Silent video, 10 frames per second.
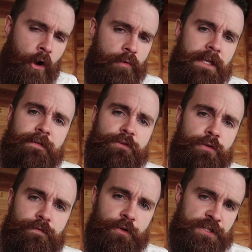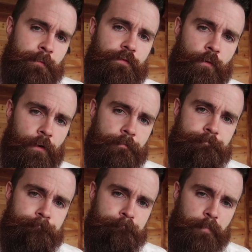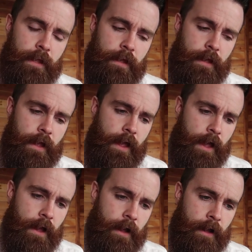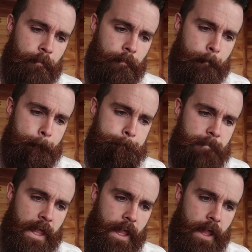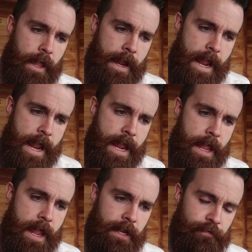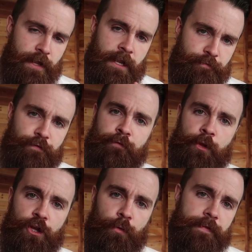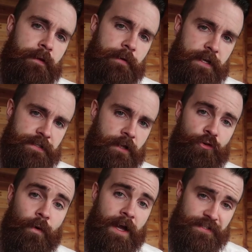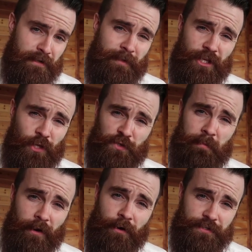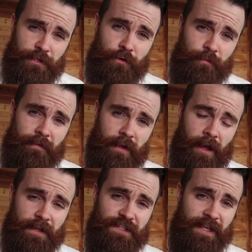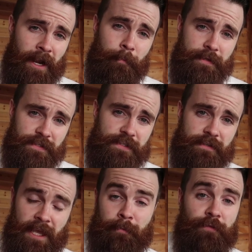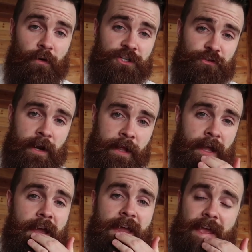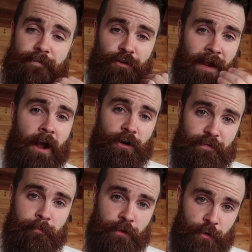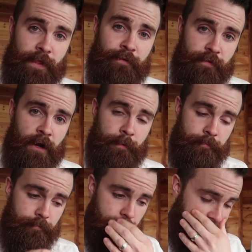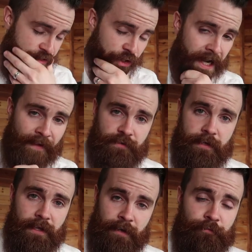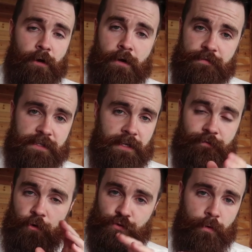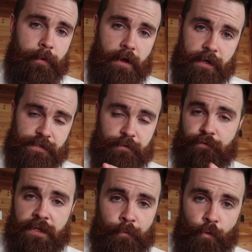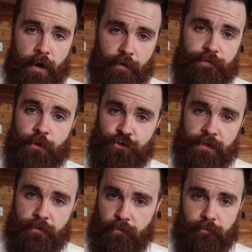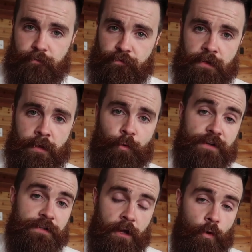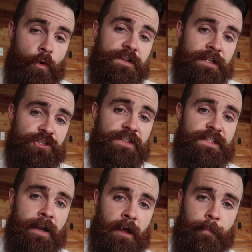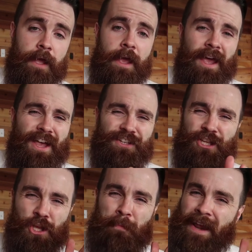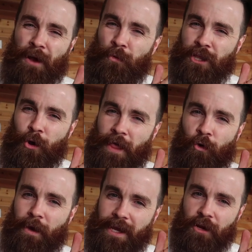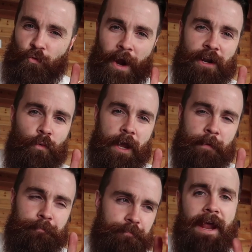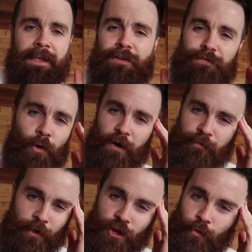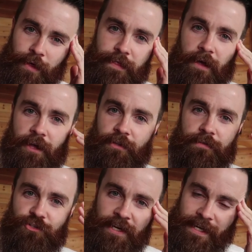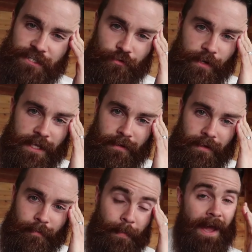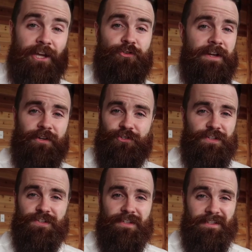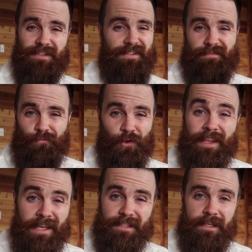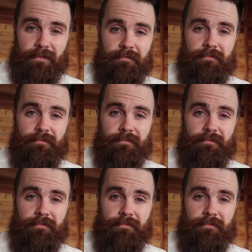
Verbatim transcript: Only if you've used it before. And if you're familiar with it, because otherwise it'll be a huge barrier to you. Setup can be frustrating if you're not already familiar with that environment, because you're gonna have to. It involves getting VirtualBox or VMware Fusion or VMware Workstation set up, so you may not want to go that way right away. And even if you are familiar with GNS3, Packet Tracer just is really easy.